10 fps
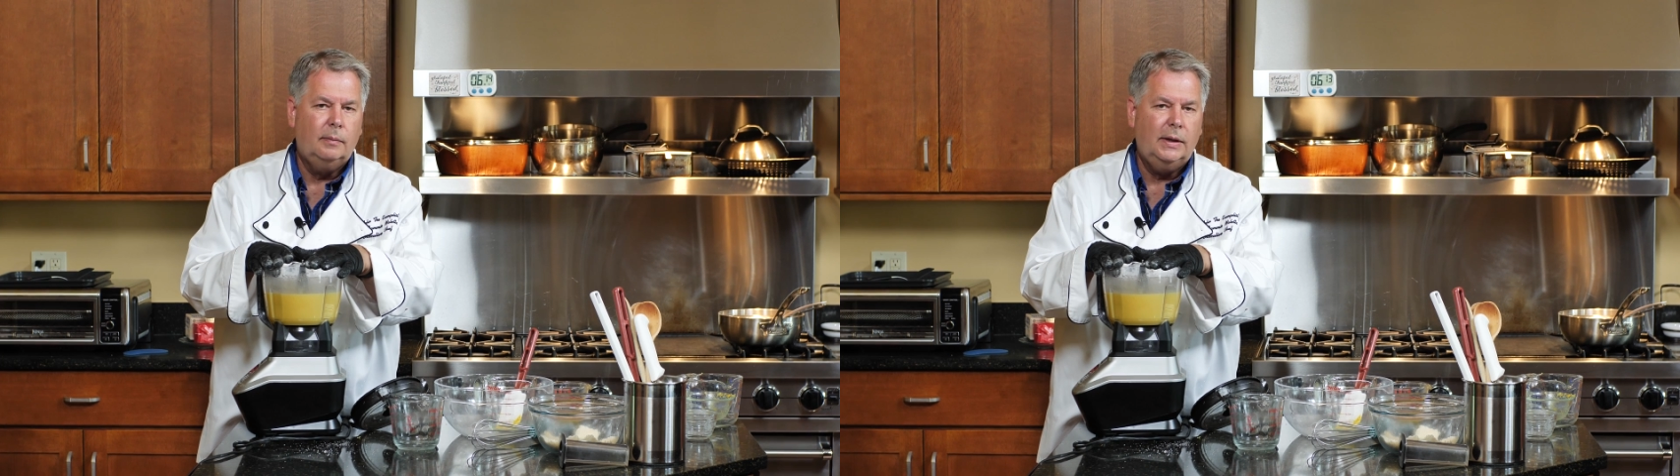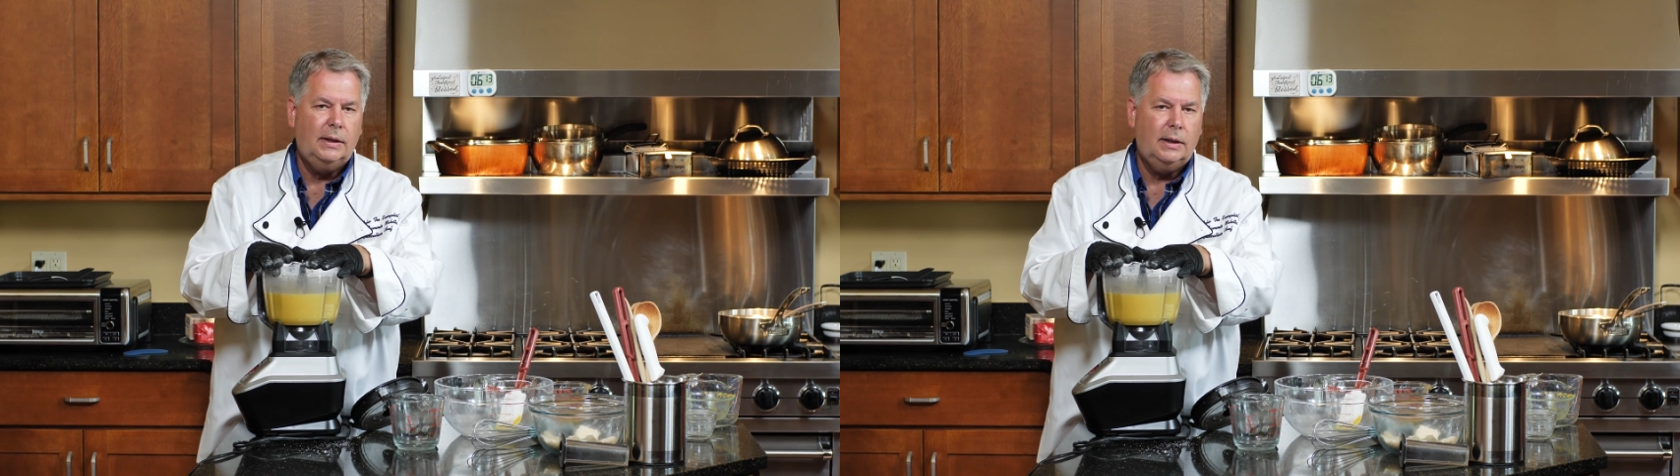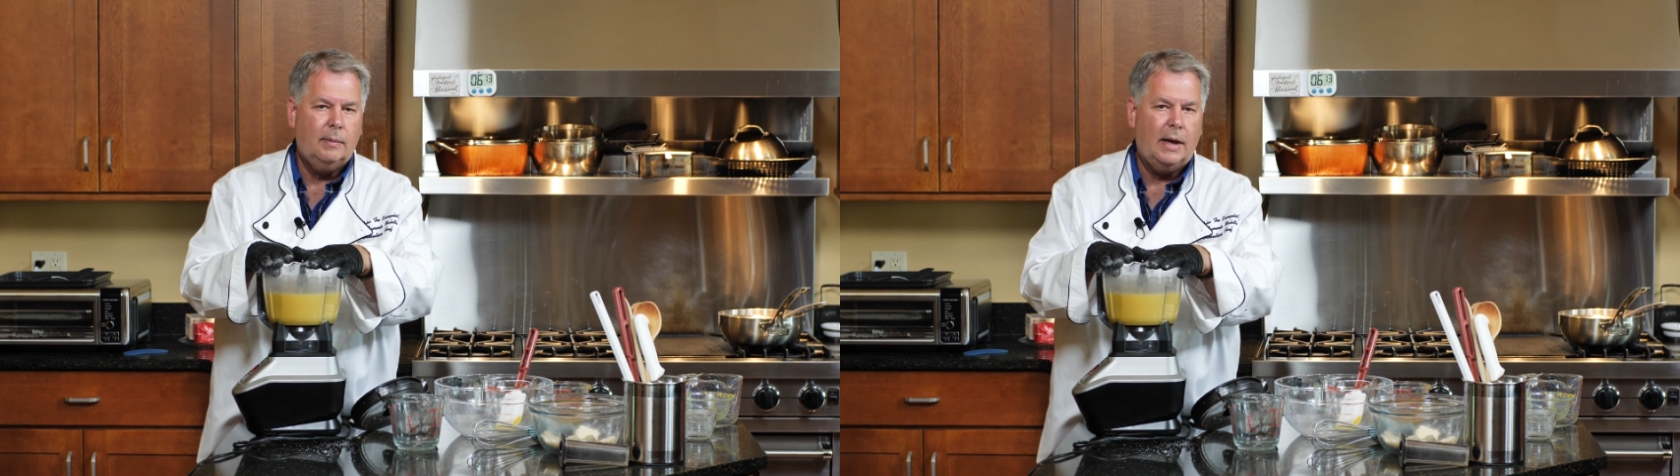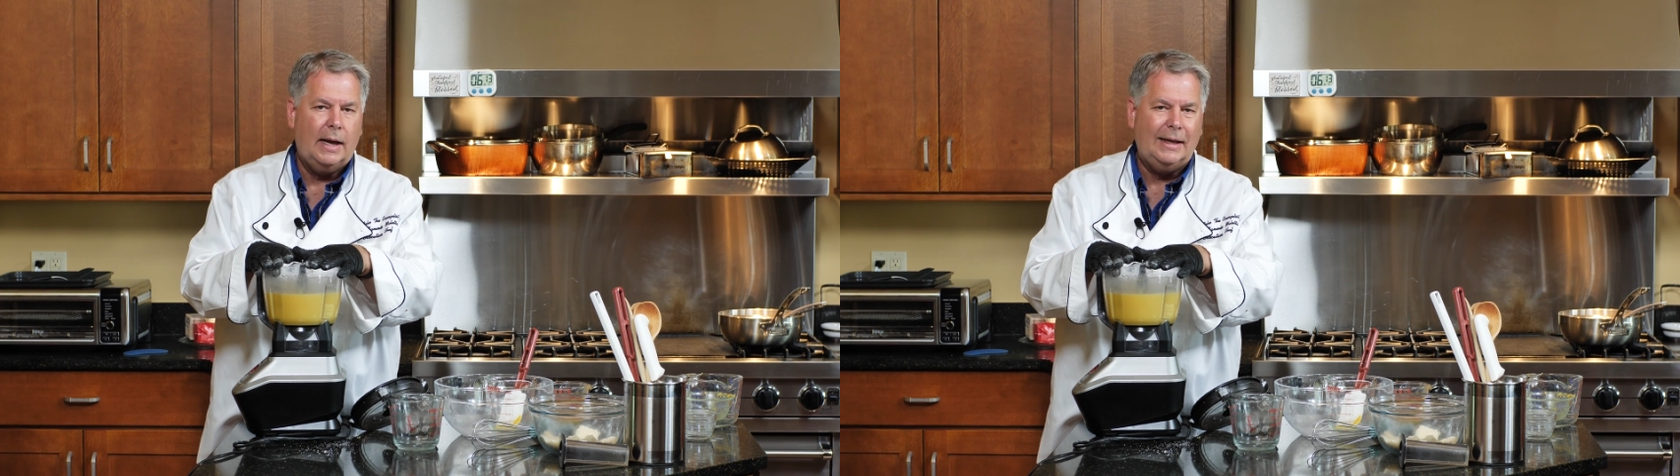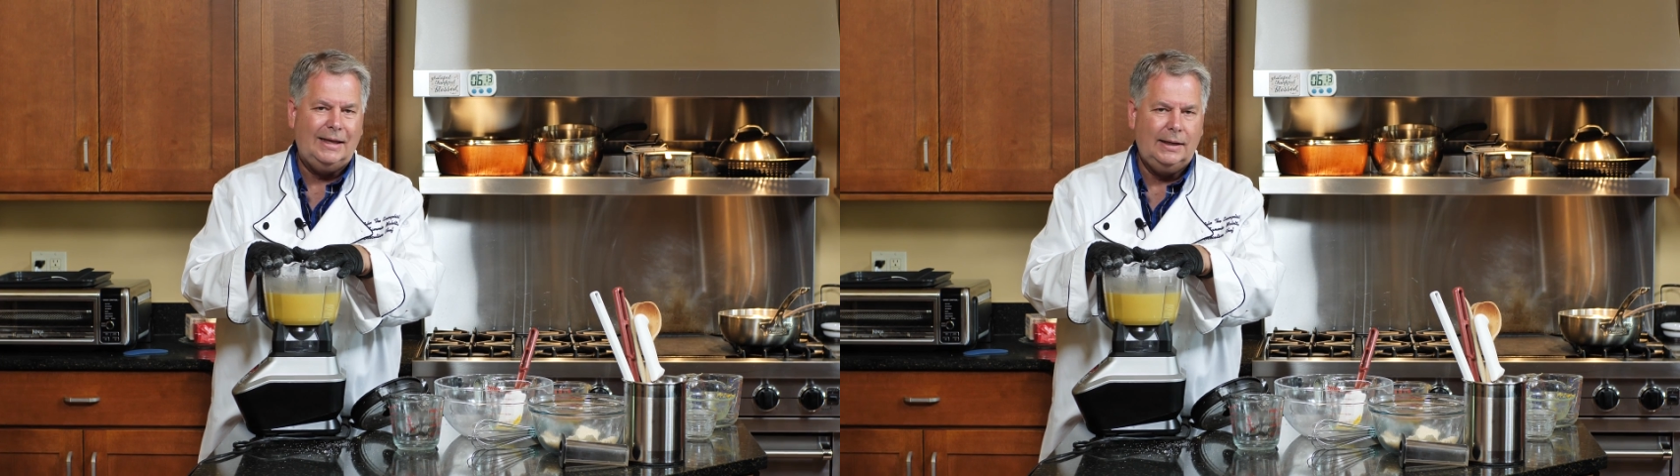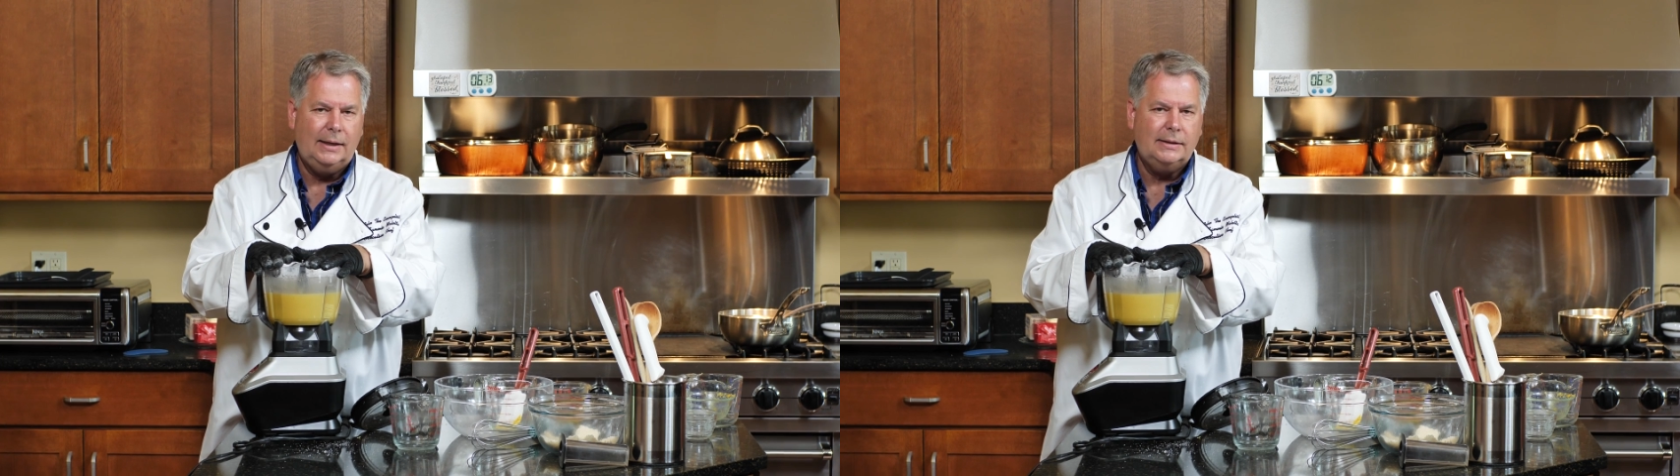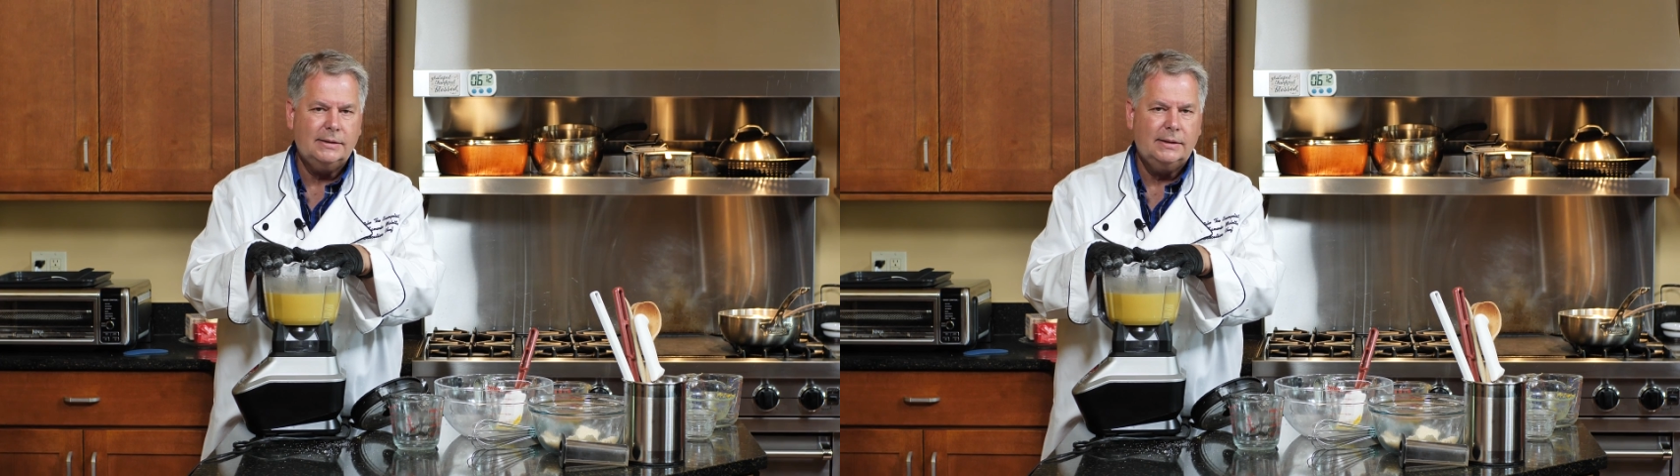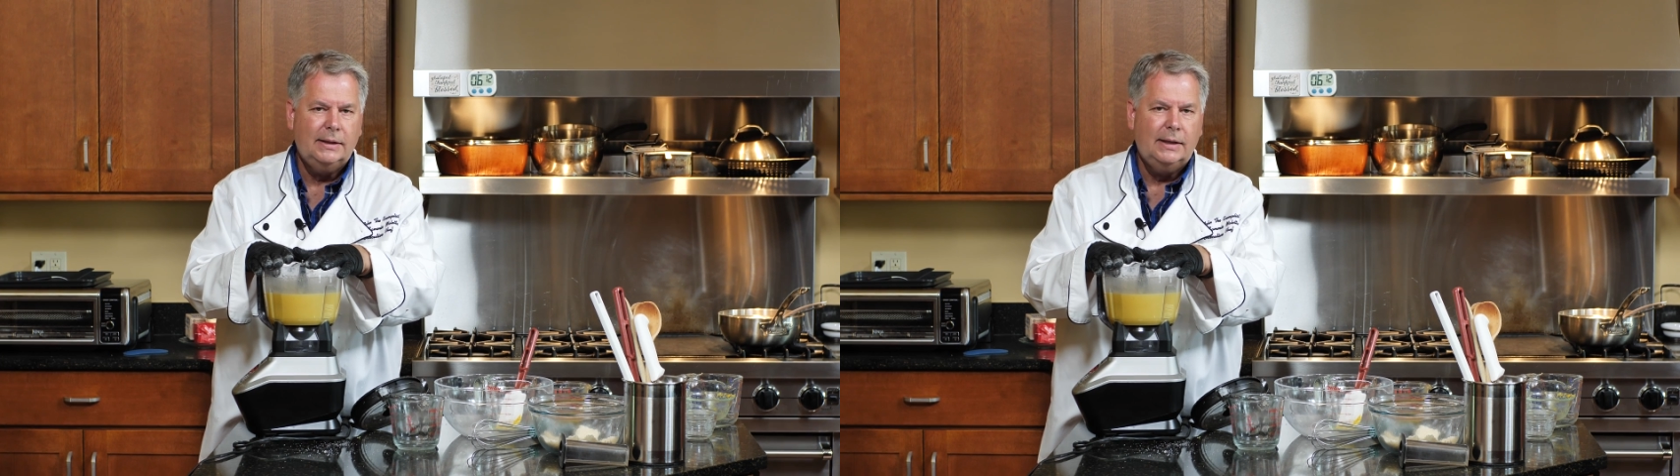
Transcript: medium-high heat